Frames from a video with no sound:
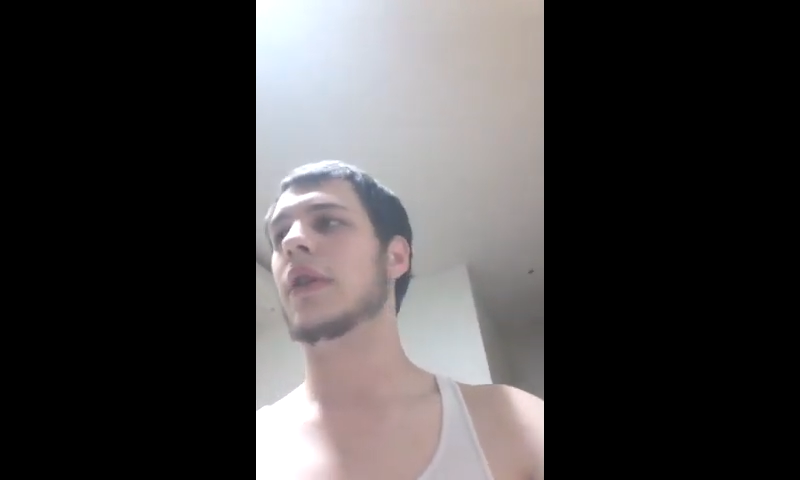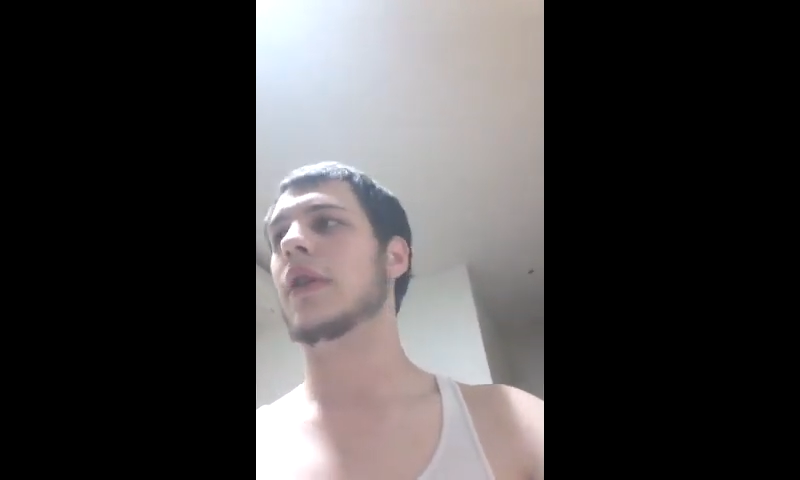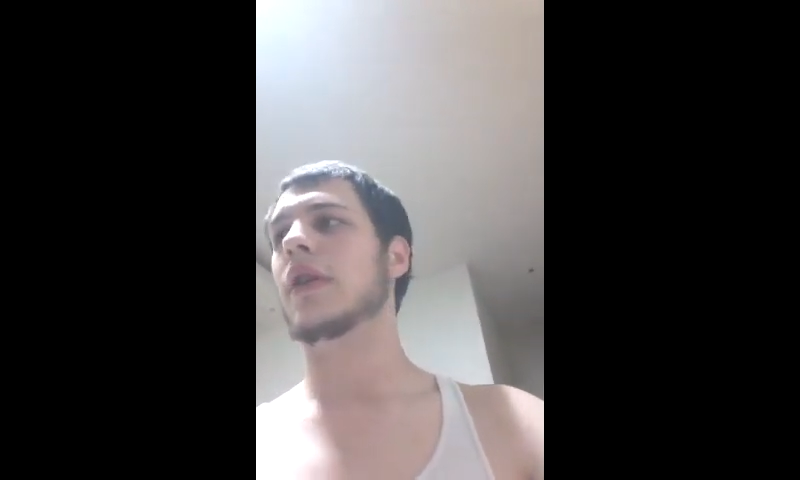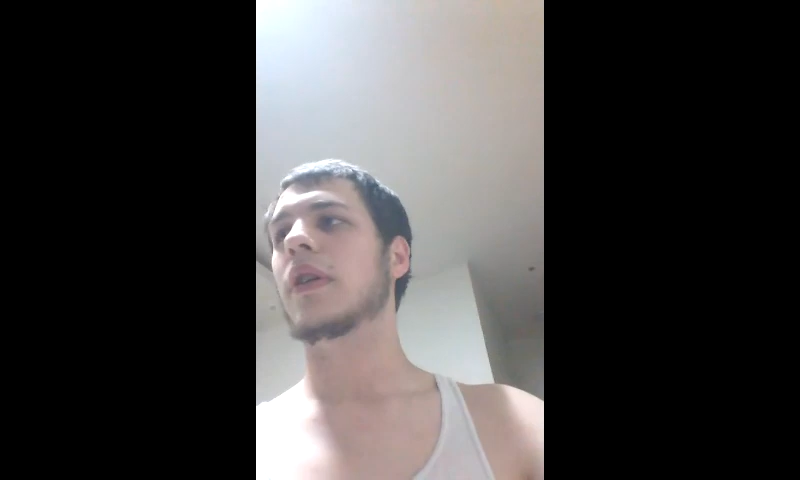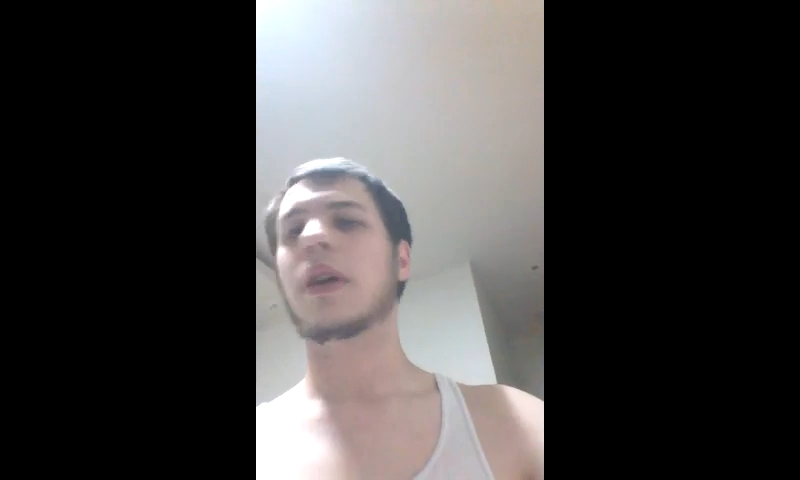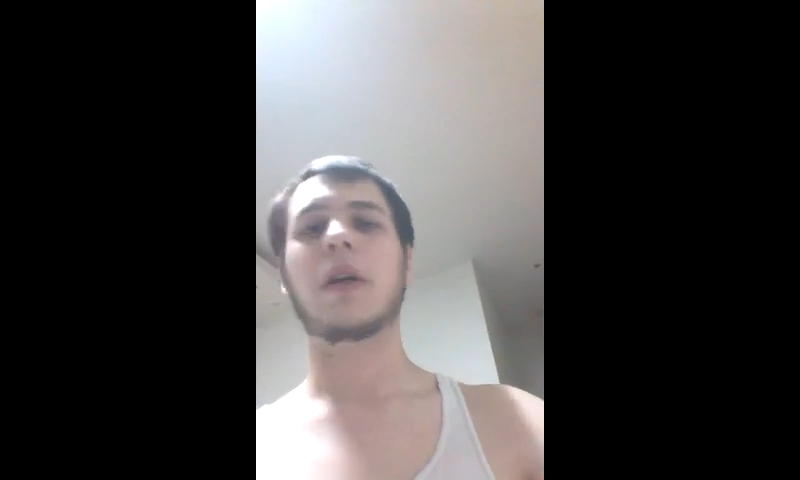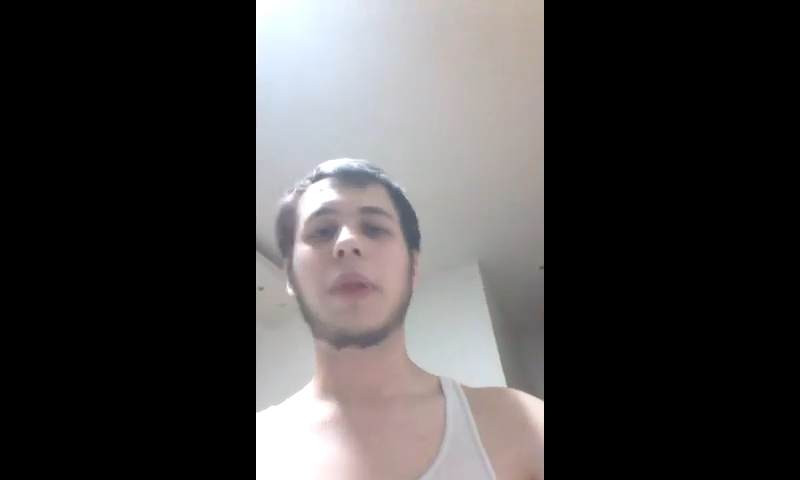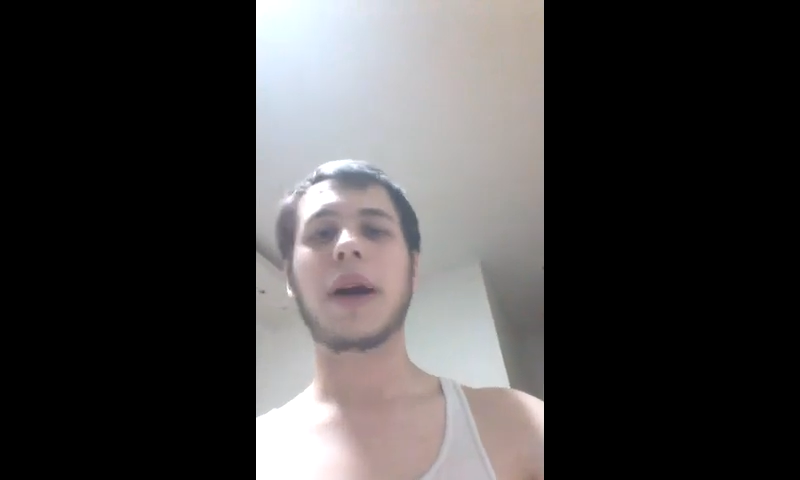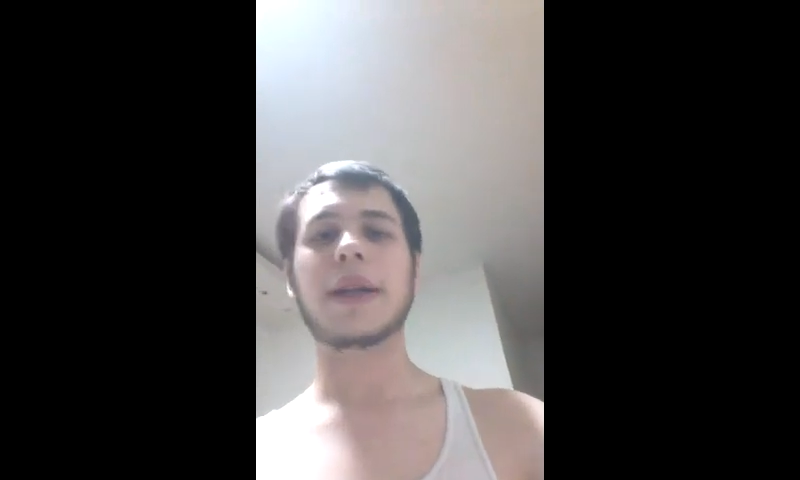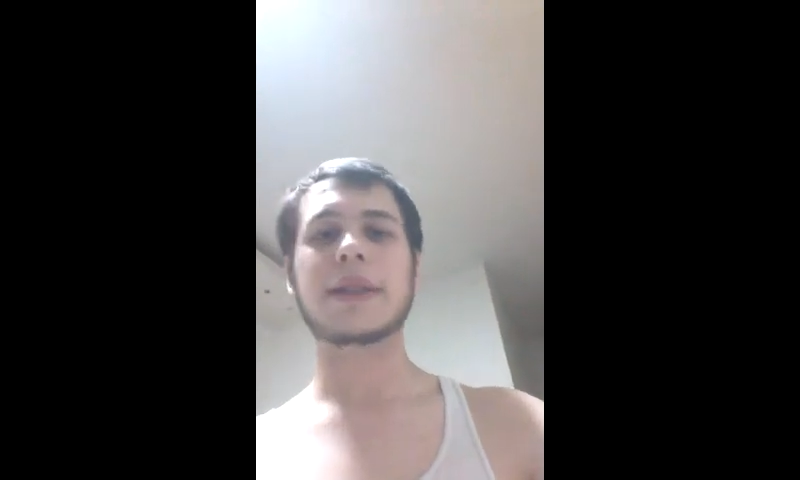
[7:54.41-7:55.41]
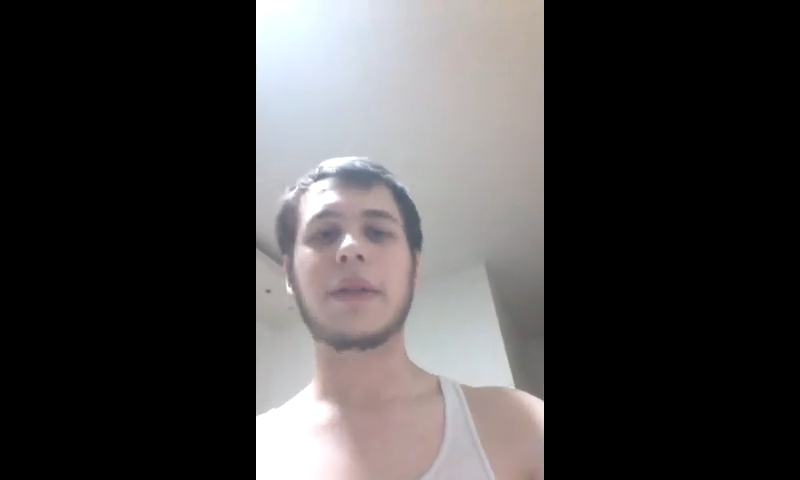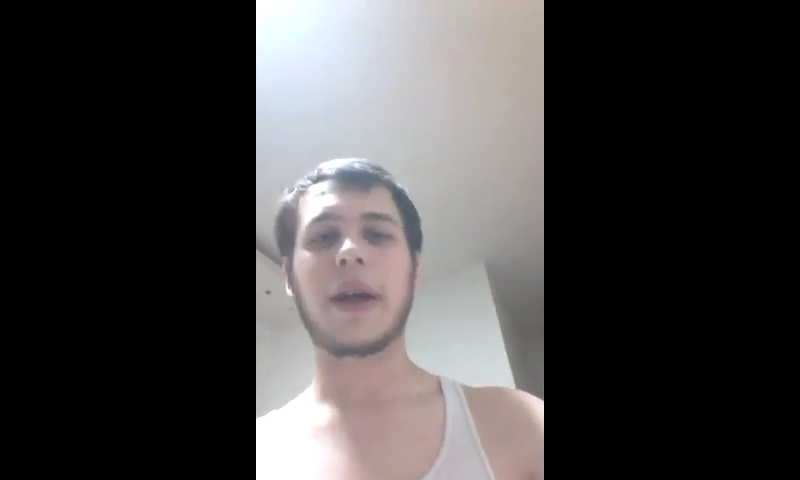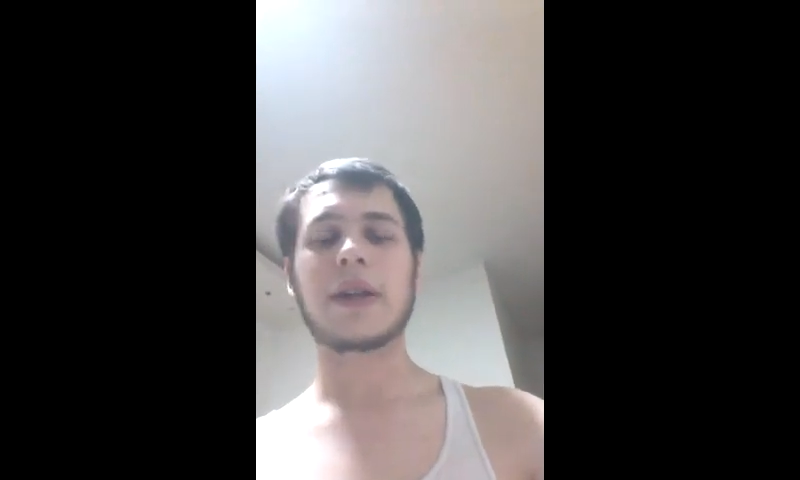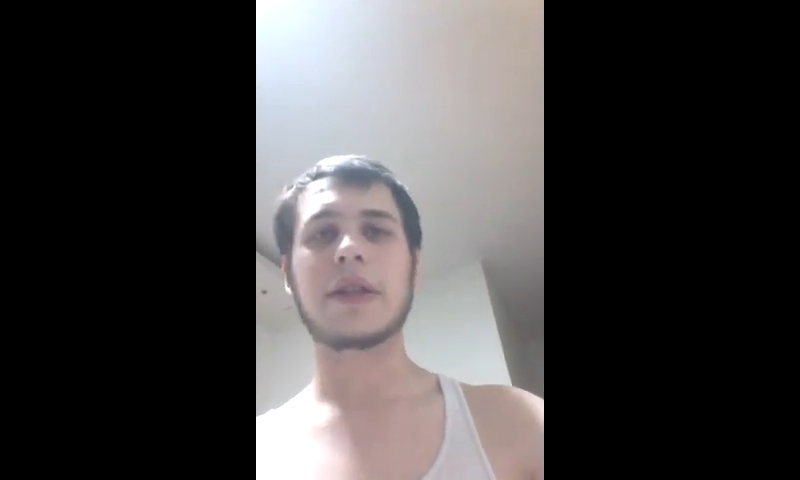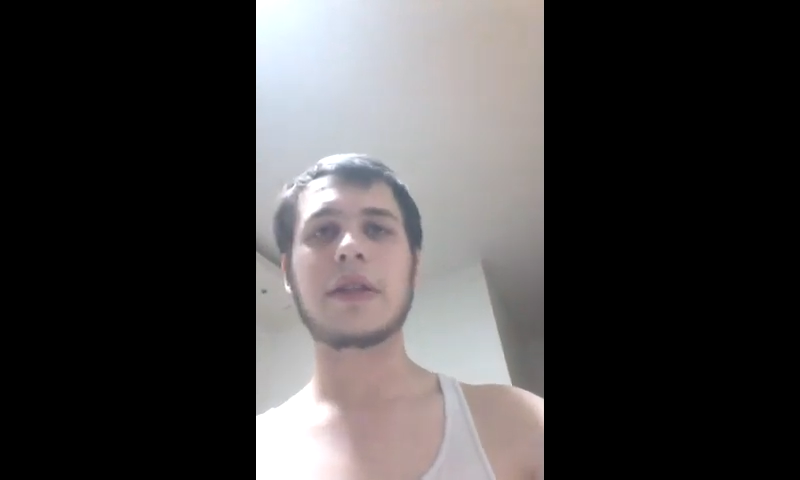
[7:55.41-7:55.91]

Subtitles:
got a positive attitude.